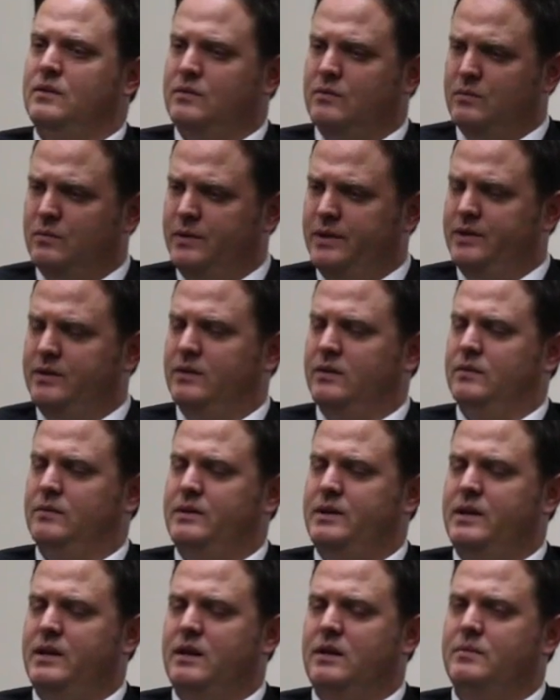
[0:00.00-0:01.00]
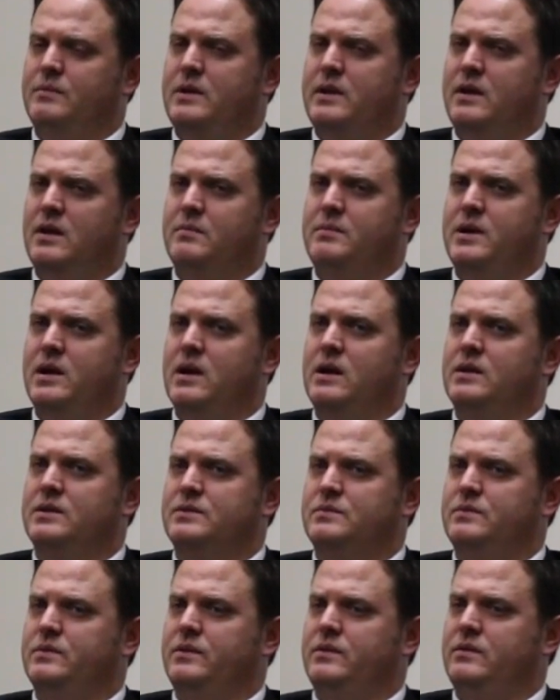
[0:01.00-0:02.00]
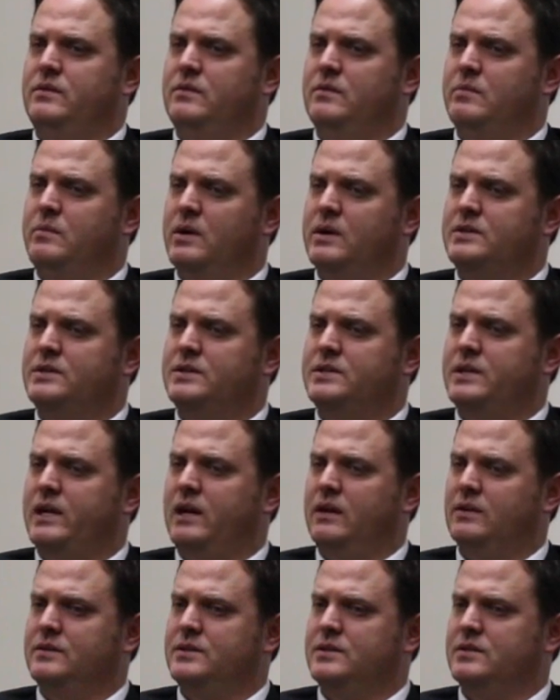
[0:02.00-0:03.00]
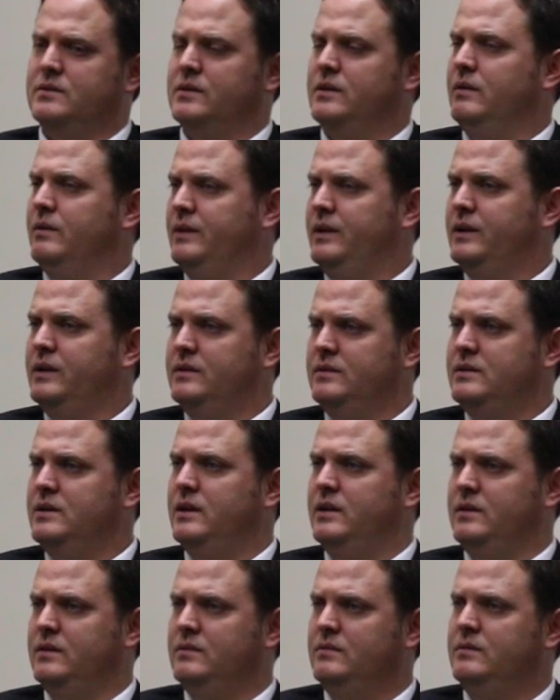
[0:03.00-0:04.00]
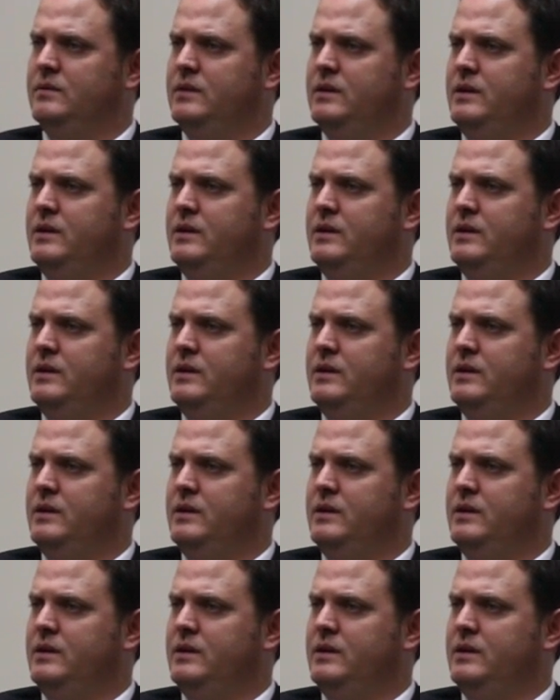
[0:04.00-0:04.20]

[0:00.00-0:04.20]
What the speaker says: We do, and I'll be honest with you, the budget challenges are going to continue.